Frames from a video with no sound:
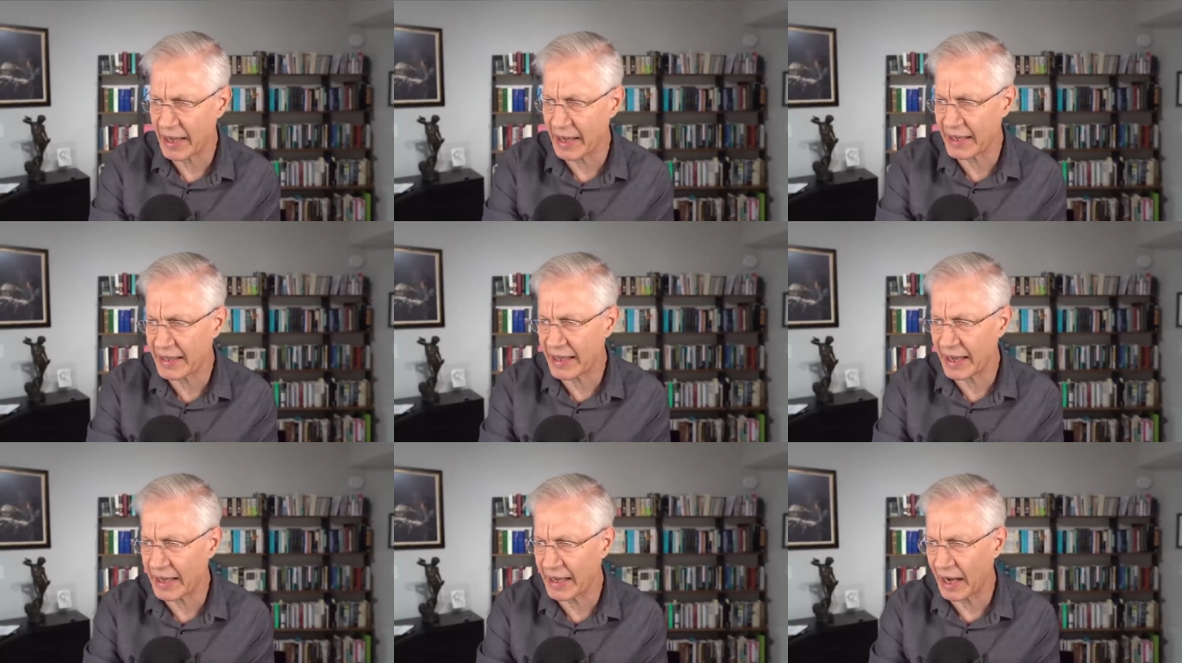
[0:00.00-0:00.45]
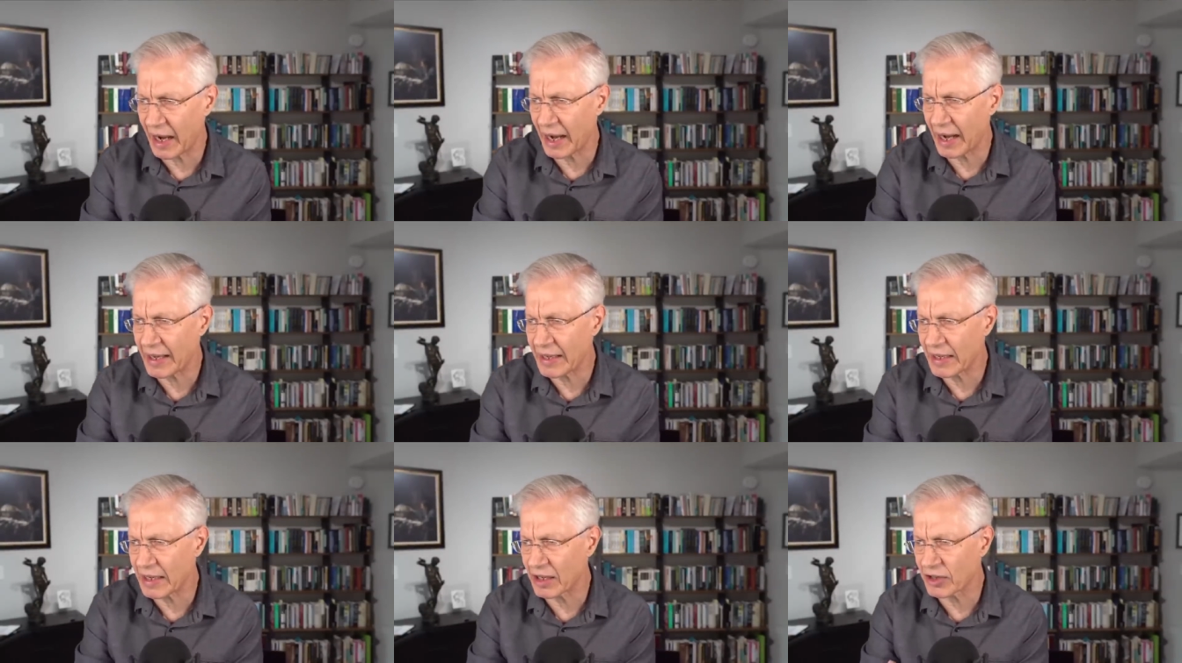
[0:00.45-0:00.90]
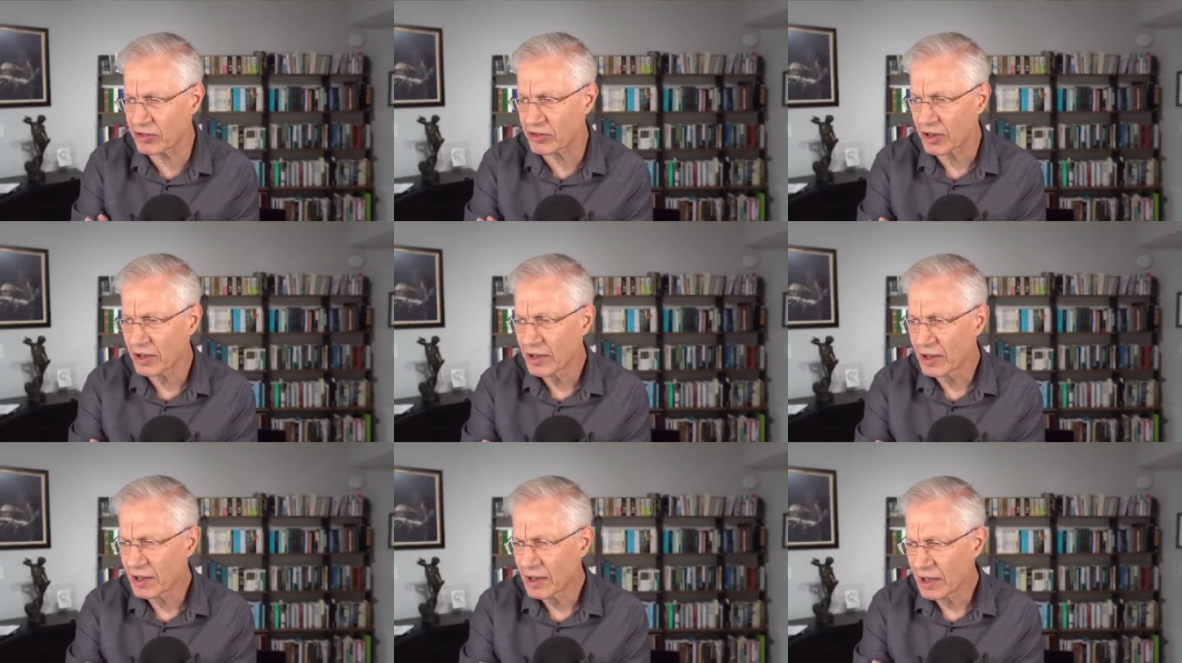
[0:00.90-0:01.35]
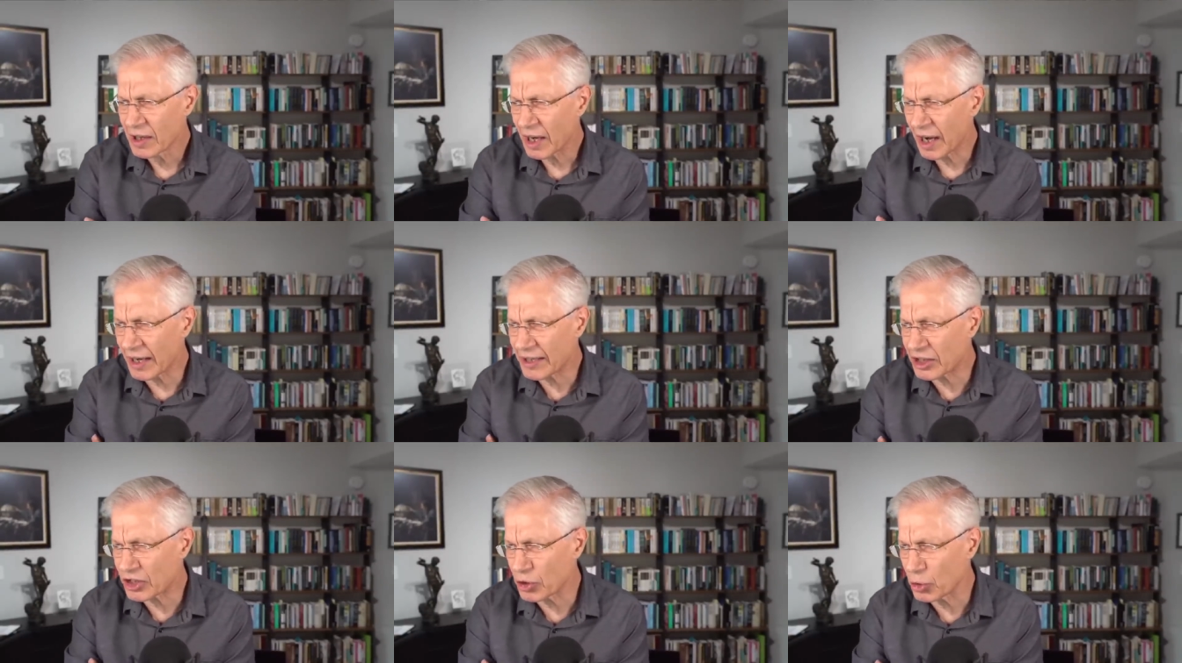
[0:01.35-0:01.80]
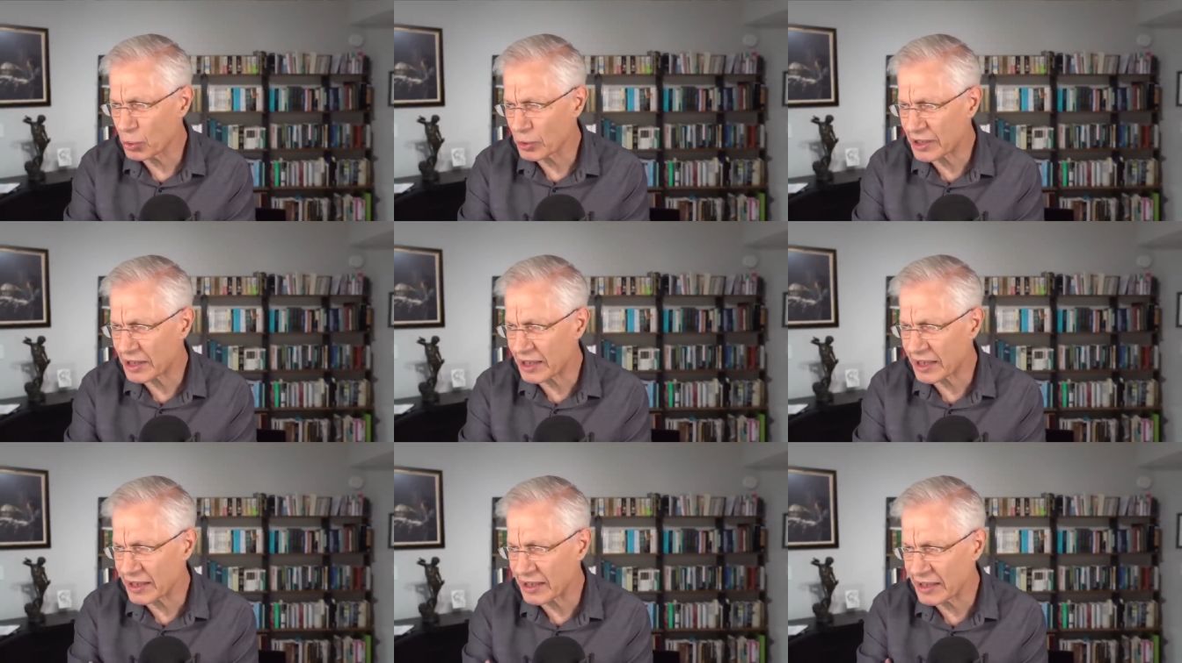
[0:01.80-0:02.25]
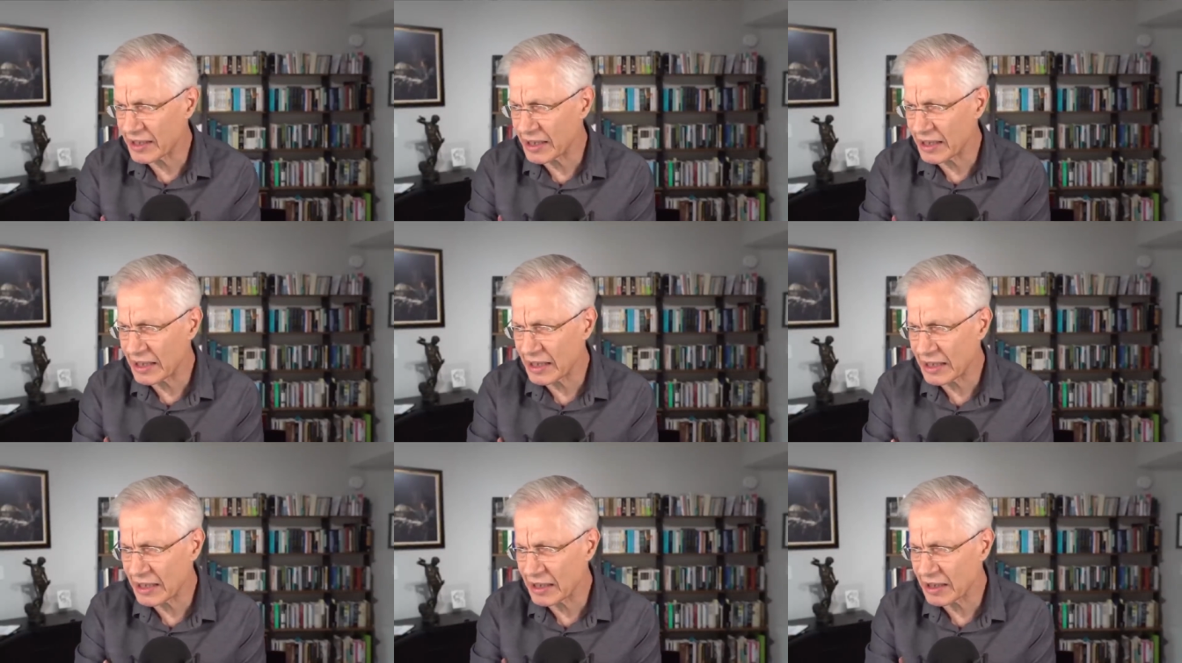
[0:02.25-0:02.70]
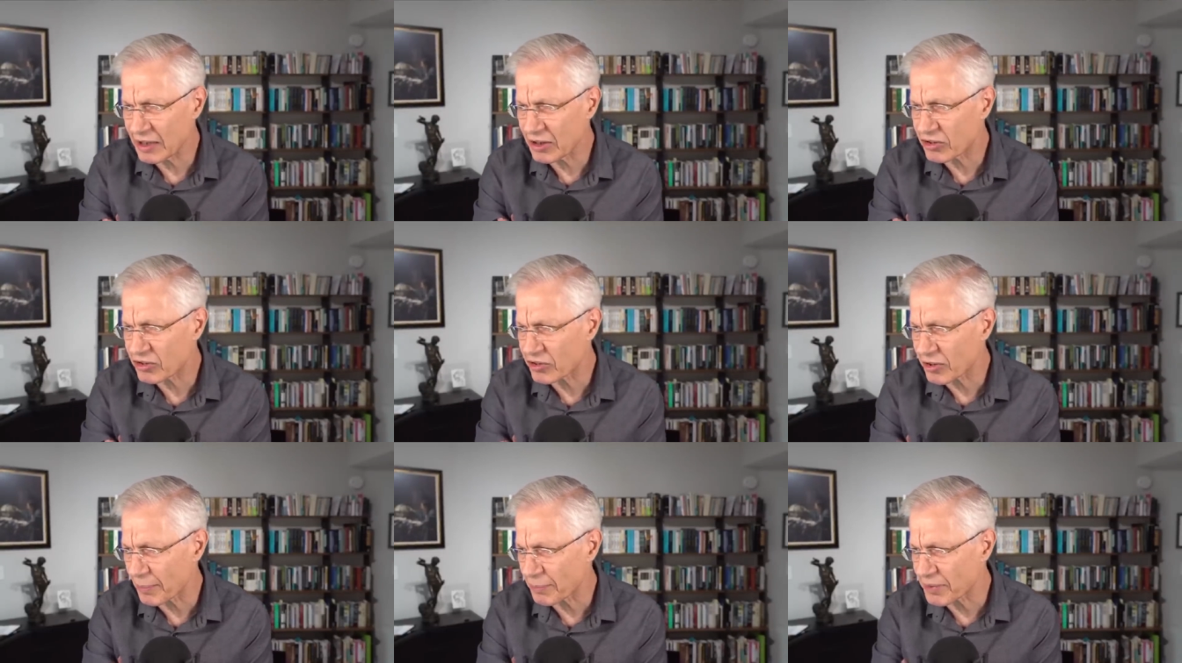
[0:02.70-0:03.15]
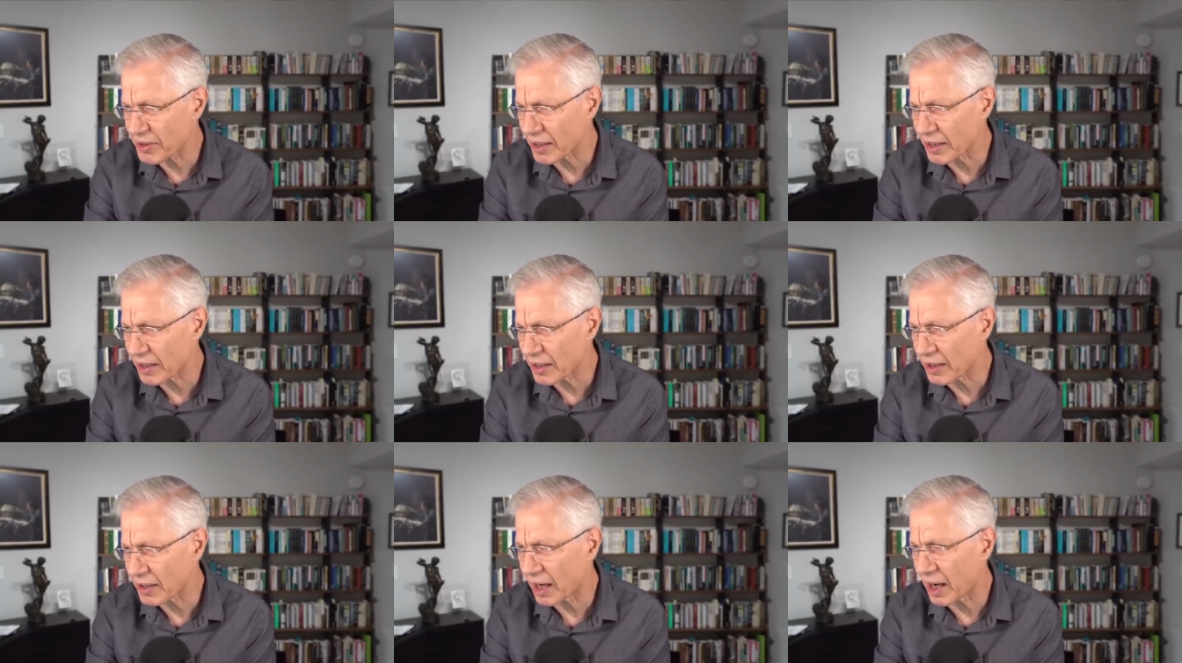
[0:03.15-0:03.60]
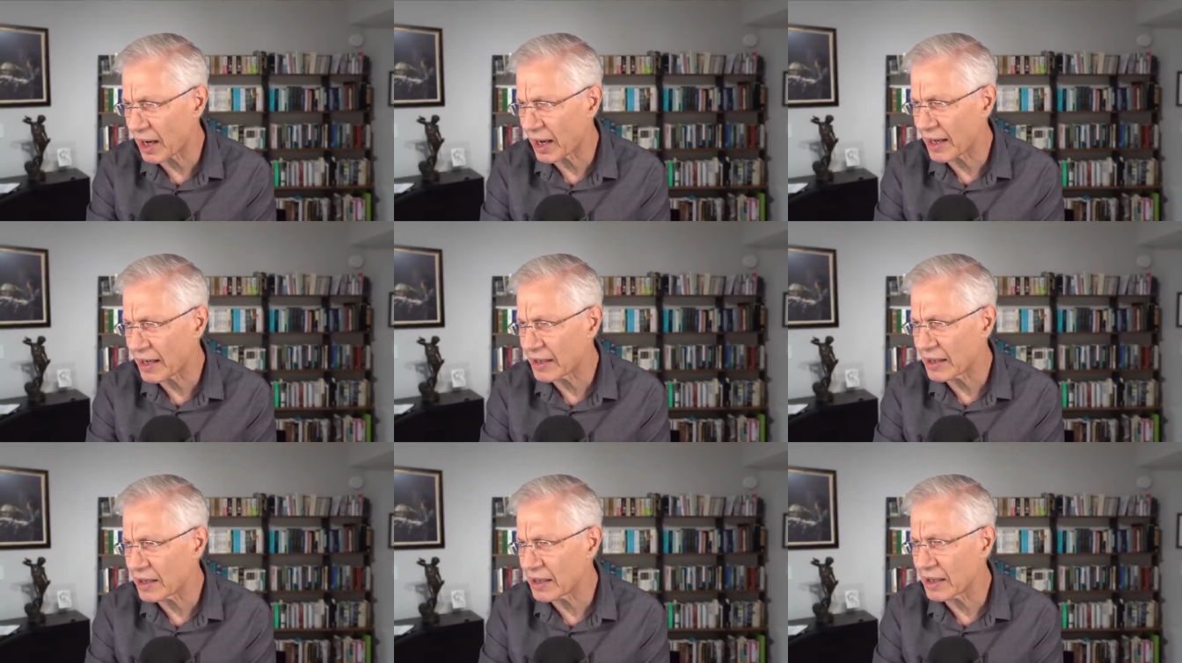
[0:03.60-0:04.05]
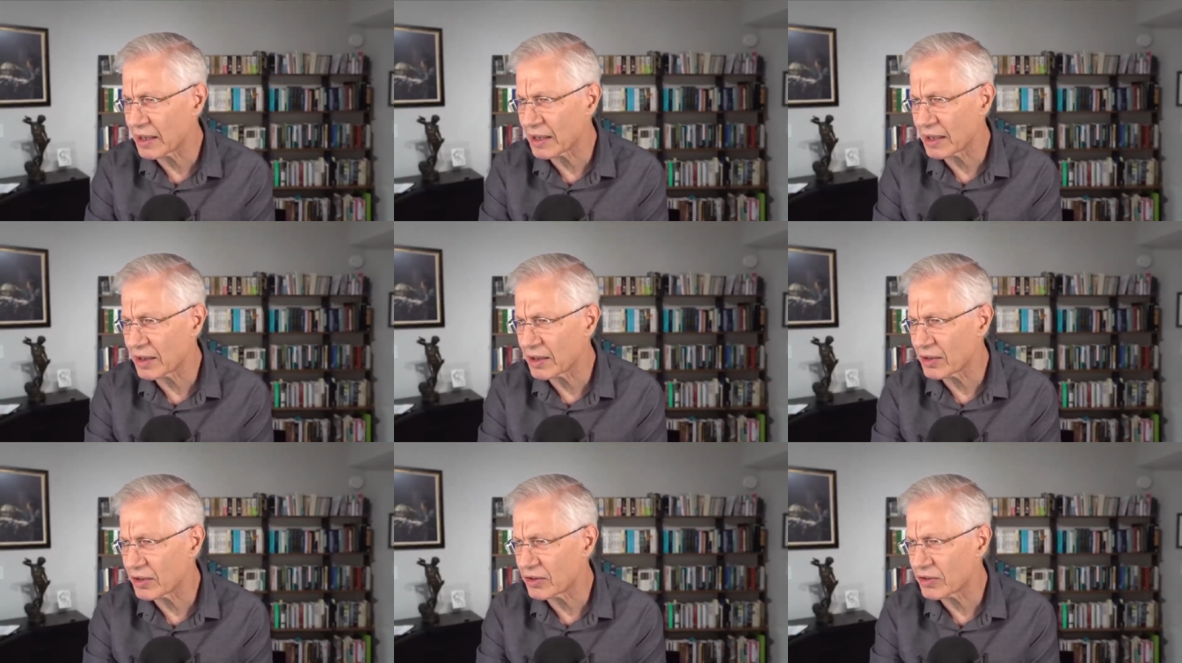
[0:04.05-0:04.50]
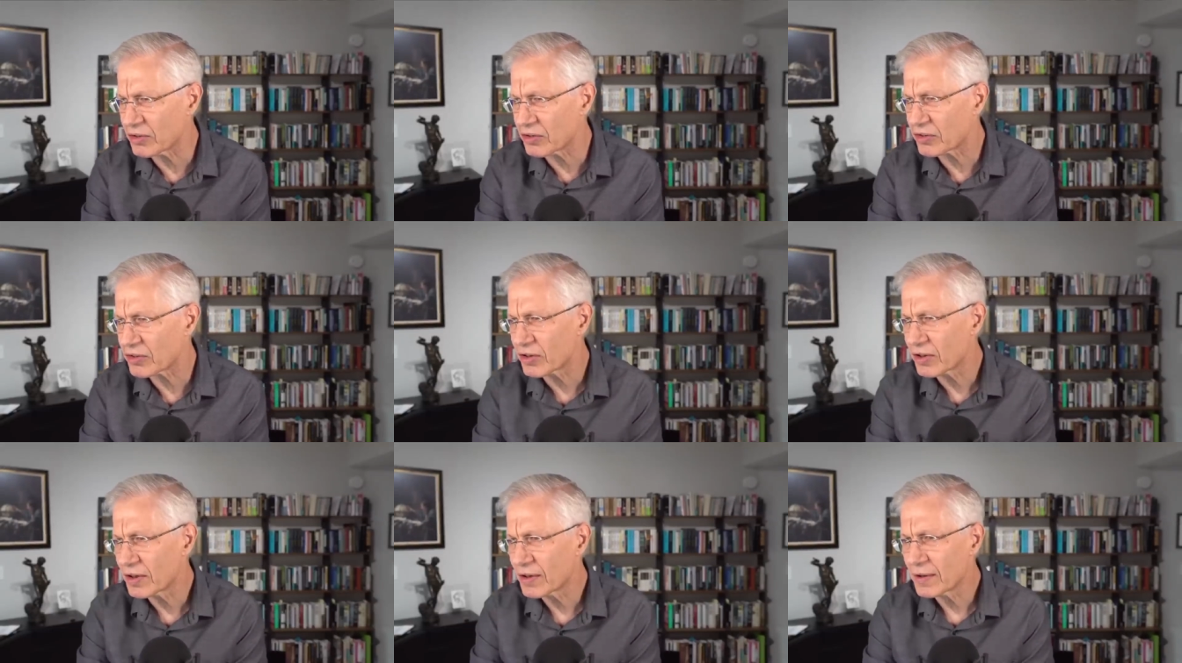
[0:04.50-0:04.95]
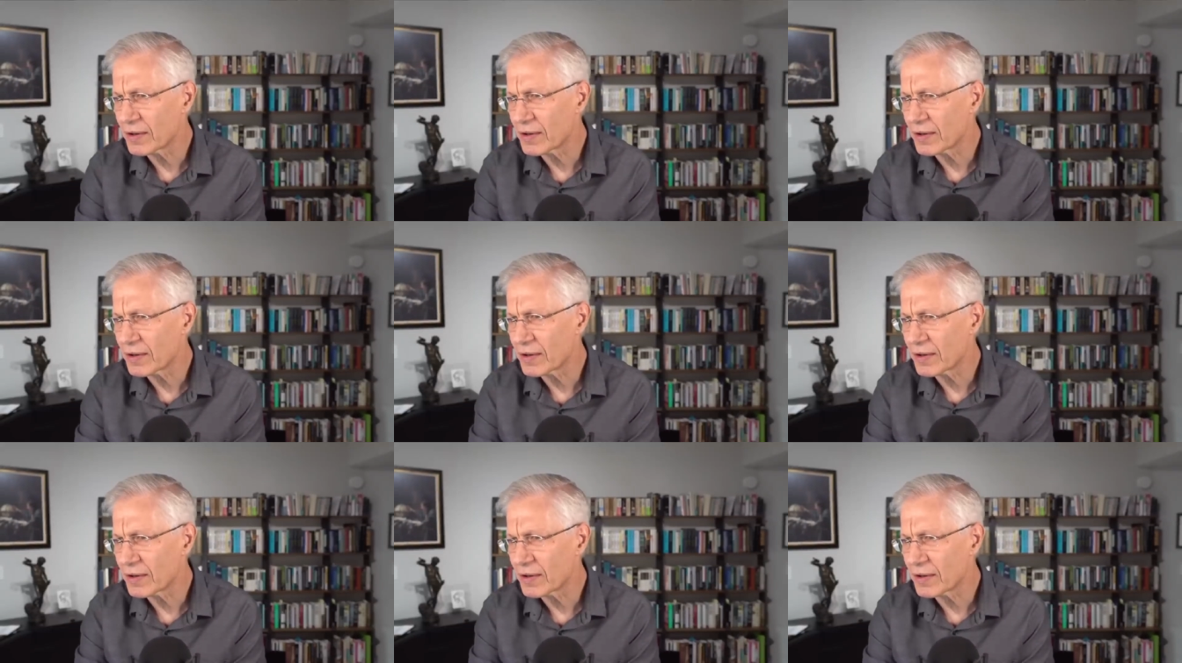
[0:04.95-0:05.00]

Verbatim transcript: A K I is acute kidney something. I is,